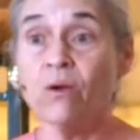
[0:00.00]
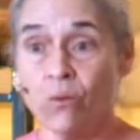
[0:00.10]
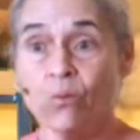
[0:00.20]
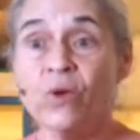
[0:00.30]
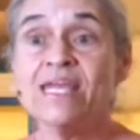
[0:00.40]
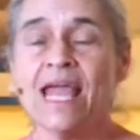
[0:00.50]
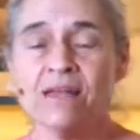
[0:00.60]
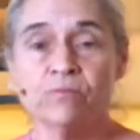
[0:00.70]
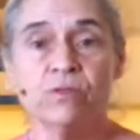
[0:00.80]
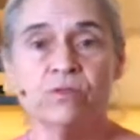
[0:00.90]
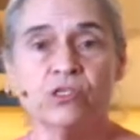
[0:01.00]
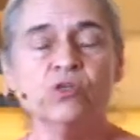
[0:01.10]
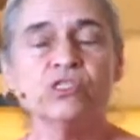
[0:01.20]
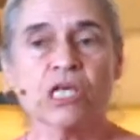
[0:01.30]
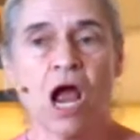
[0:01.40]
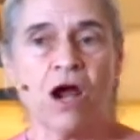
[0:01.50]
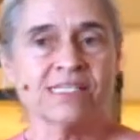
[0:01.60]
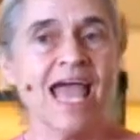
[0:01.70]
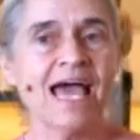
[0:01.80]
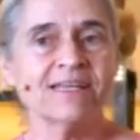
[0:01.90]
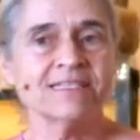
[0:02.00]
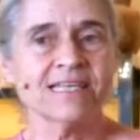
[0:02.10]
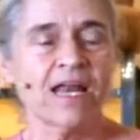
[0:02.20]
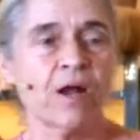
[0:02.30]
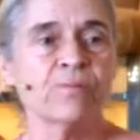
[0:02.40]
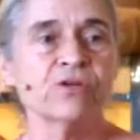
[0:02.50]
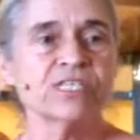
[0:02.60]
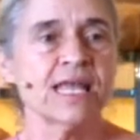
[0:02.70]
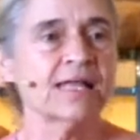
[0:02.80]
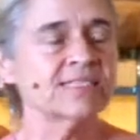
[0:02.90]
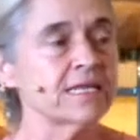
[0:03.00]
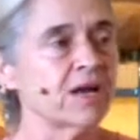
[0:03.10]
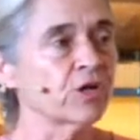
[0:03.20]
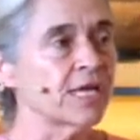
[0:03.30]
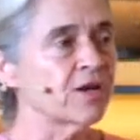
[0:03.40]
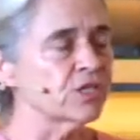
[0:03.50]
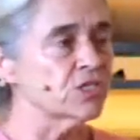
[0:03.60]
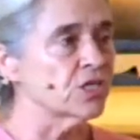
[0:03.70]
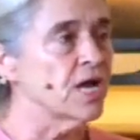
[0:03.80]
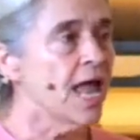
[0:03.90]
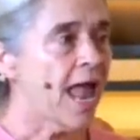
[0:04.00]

we can use our talents and our personality and our character